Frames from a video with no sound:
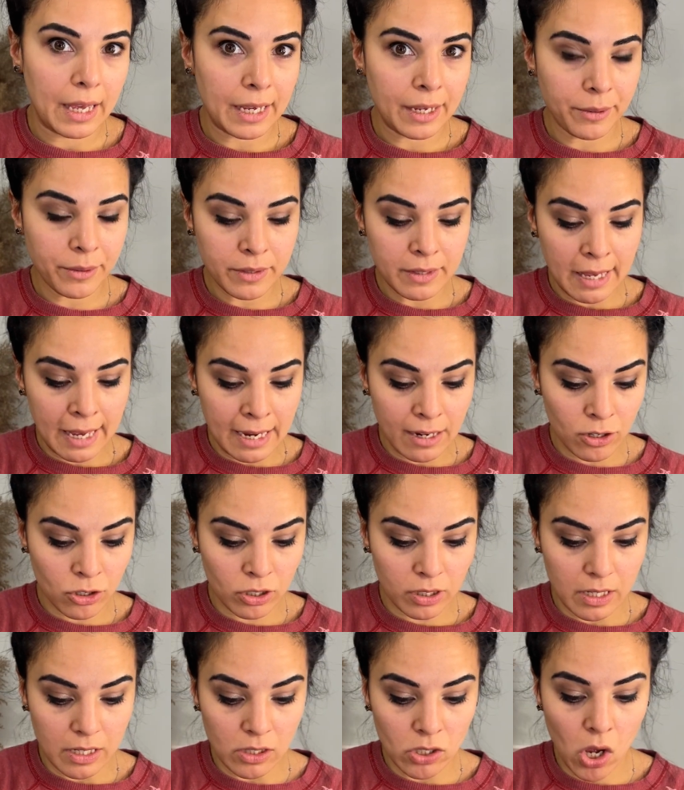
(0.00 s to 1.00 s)
I was
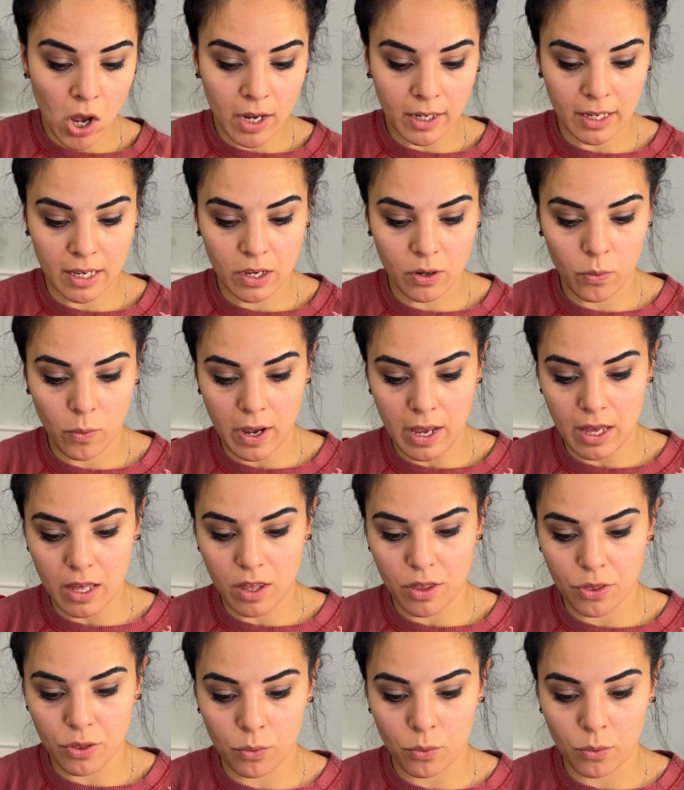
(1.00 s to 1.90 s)
actually talking with